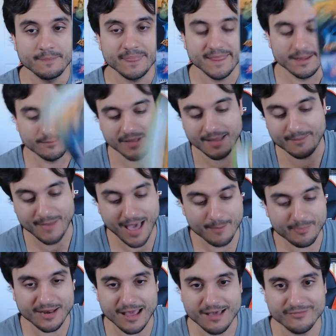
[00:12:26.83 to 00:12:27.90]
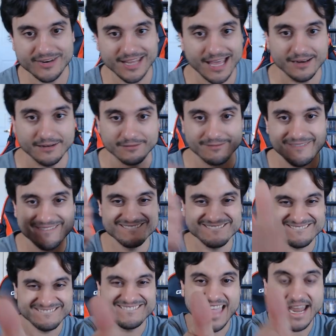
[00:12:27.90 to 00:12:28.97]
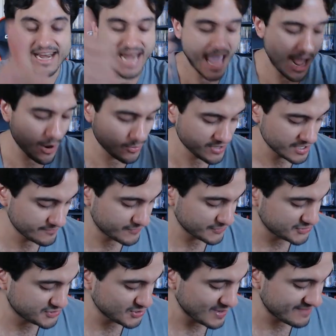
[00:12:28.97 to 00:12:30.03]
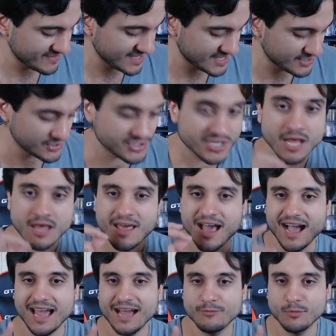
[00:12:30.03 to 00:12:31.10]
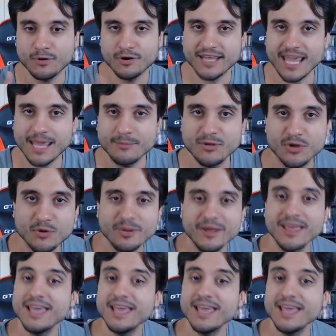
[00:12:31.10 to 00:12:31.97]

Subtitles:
I'm happy to have it again. Now, here for the two heavy hitters, I have one on GameCube.